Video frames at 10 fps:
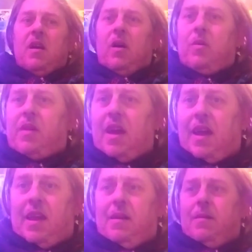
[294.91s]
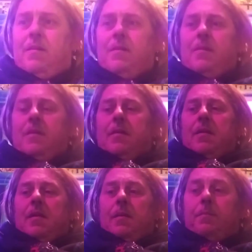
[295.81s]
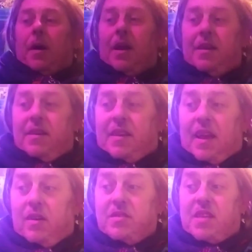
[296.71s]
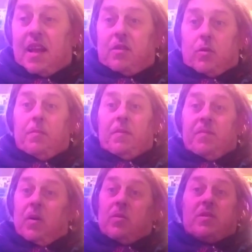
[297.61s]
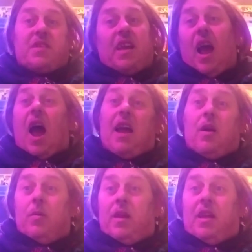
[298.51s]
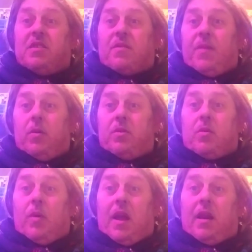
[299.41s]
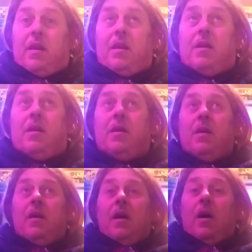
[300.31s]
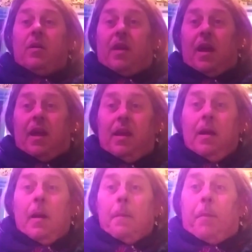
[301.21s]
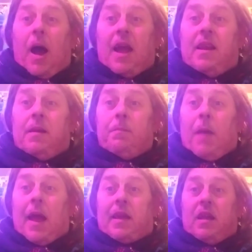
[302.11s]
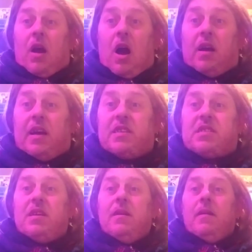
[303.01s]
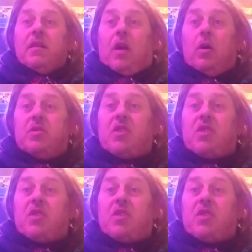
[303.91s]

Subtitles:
Okay? Biden tells that group of voters, I don't need your vote to win. Okay? Biden, back in August, goes